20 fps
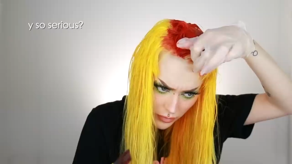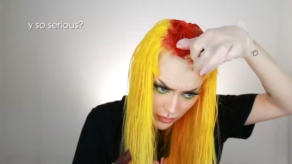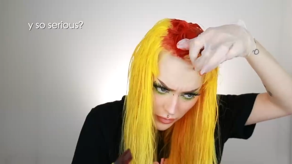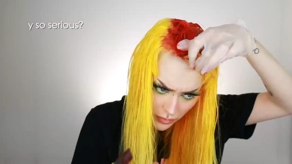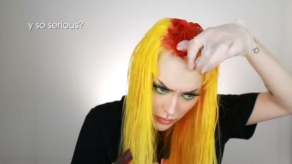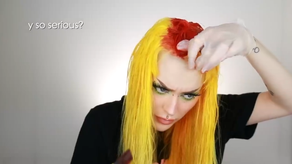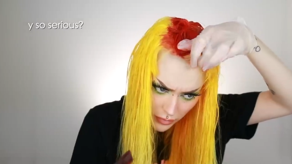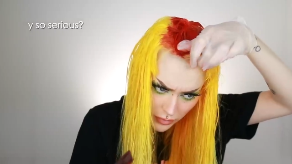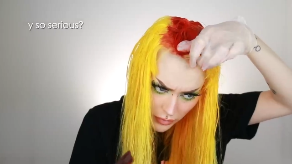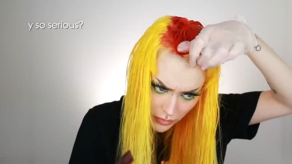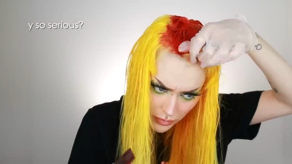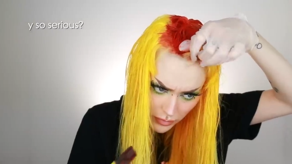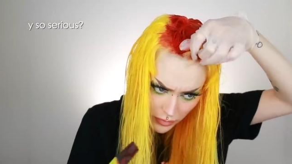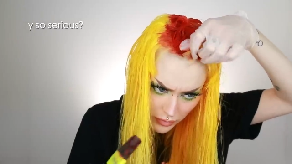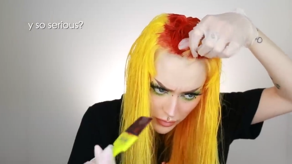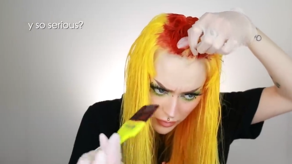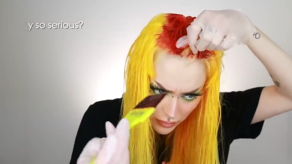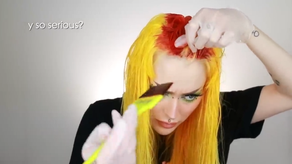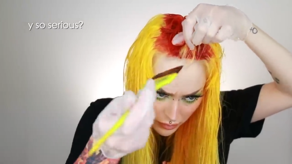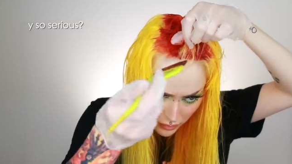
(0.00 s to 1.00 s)

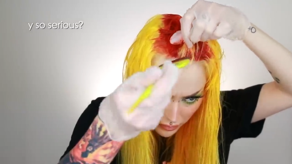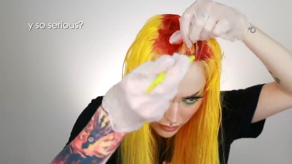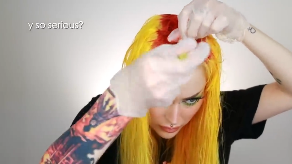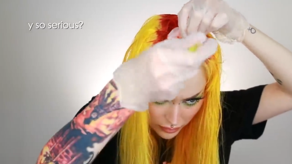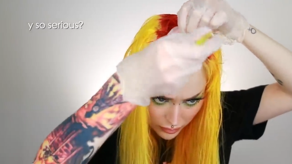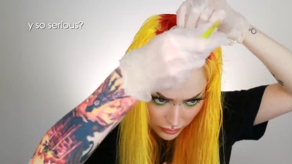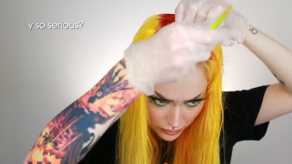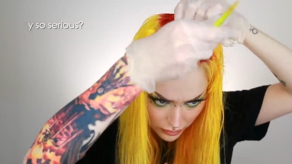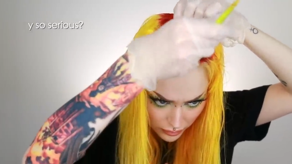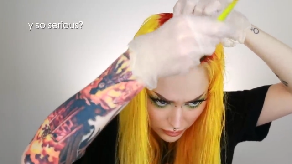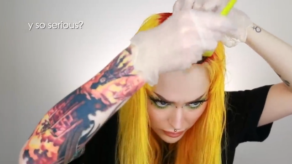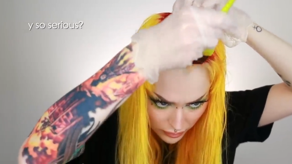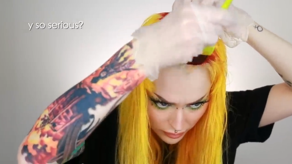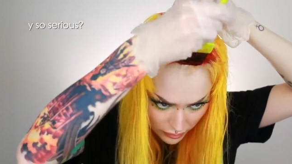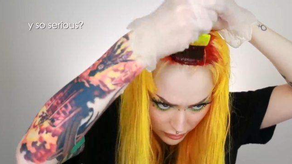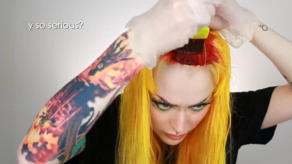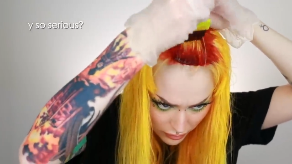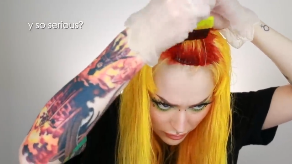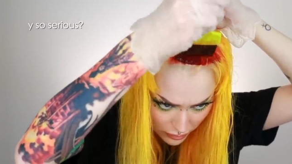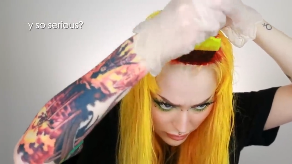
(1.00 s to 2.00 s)

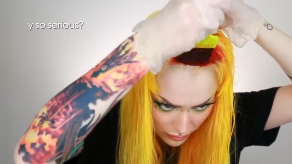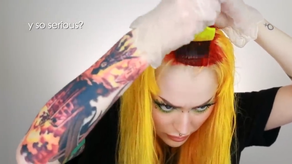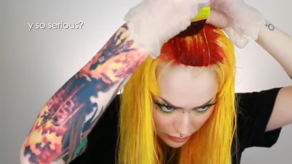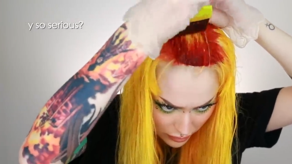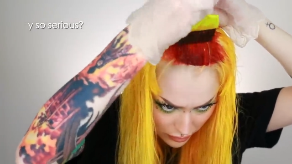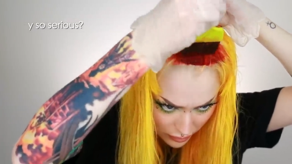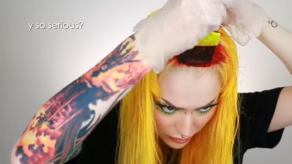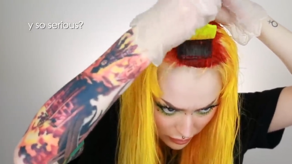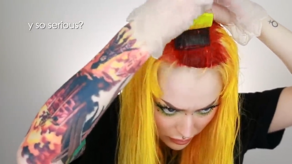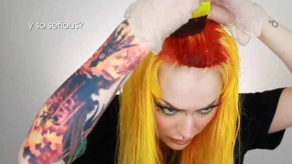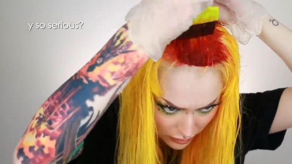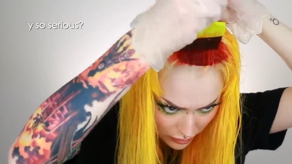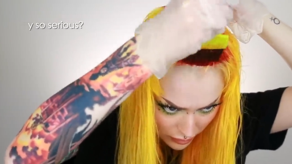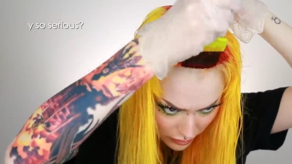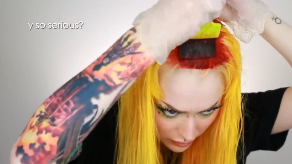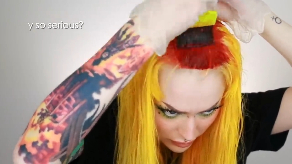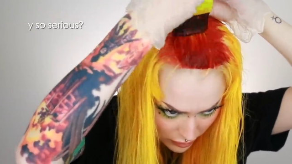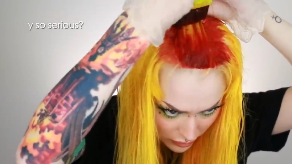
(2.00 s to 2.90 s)
No one is speaking in this clip.